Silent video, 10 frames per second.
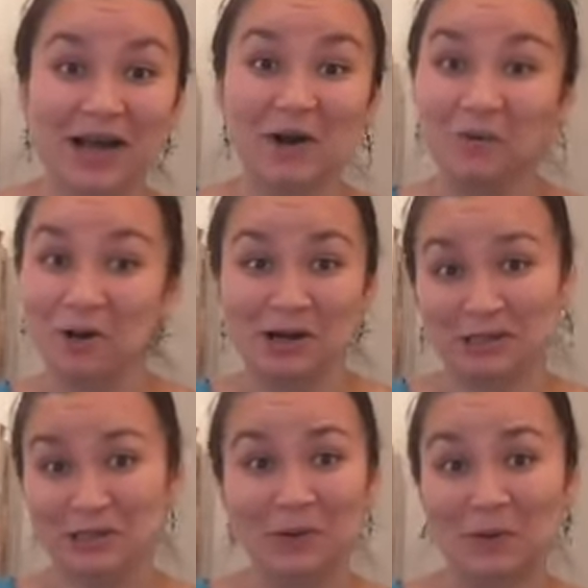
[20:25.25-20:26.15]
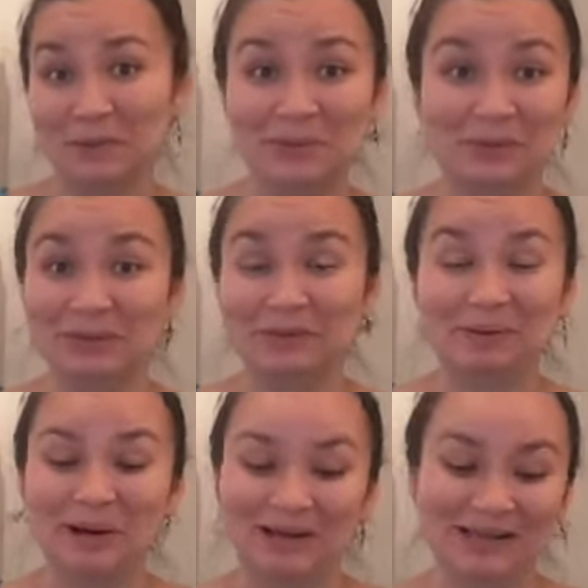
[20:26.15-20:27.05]
I don't watch the whole in-between
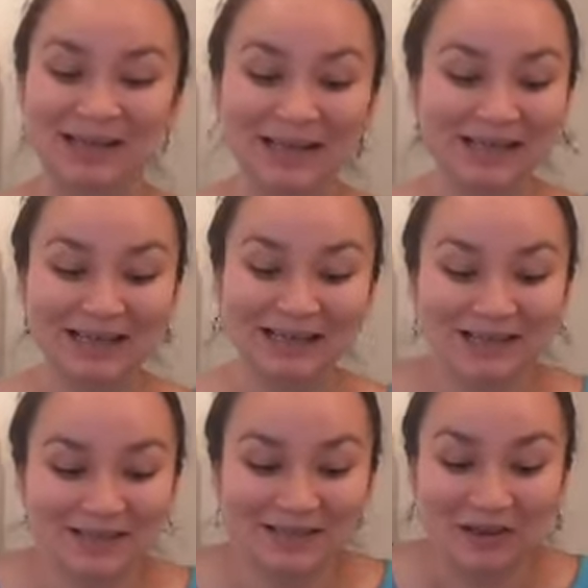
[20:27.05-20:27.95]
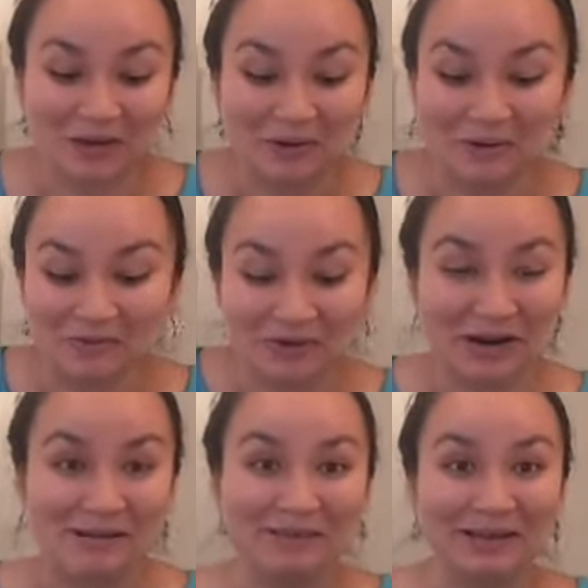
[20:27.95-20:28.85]
part. So for
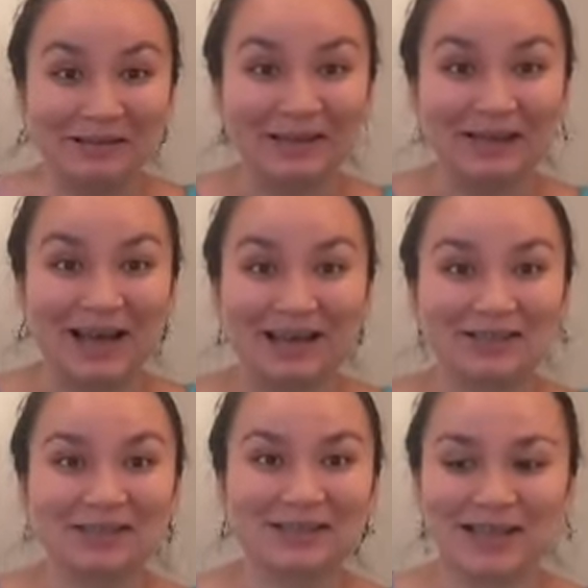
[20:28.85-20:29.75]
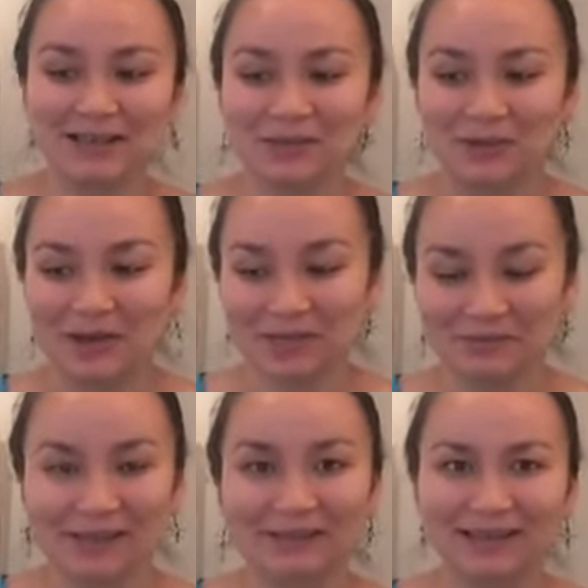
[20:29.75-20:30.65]
anybody that can actually stand to watch
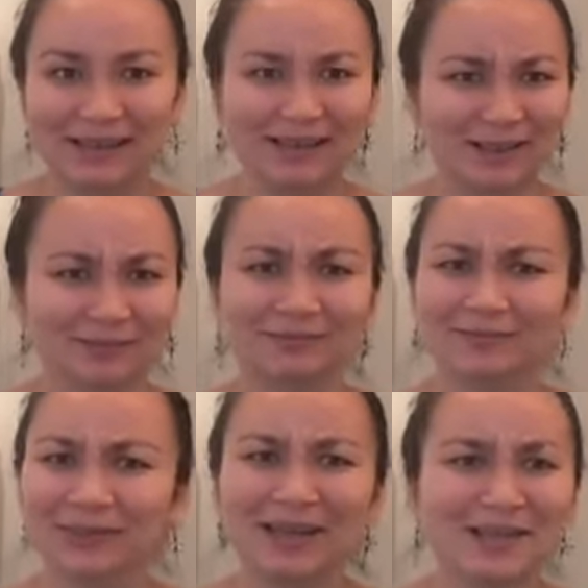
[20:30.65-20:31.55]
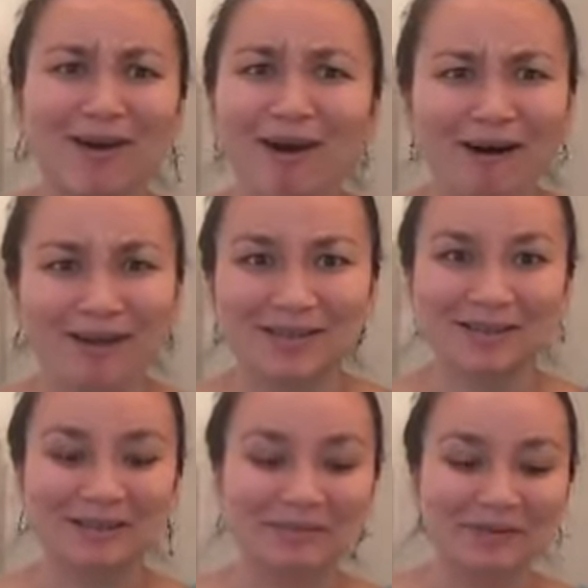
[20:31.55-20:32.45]
me, like, you guys are
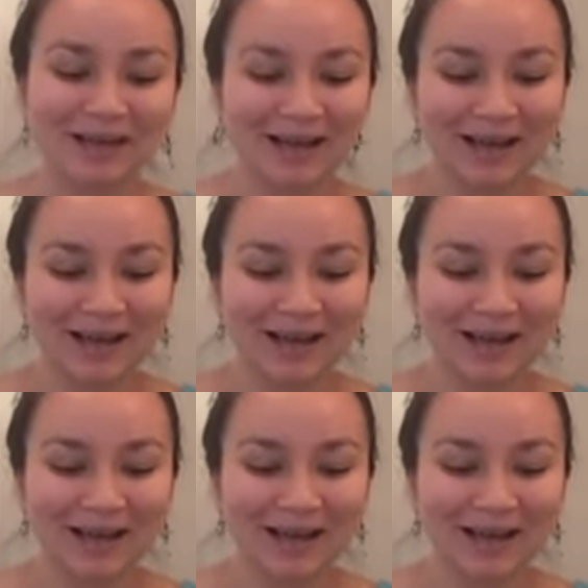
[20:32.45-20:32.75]
awesome.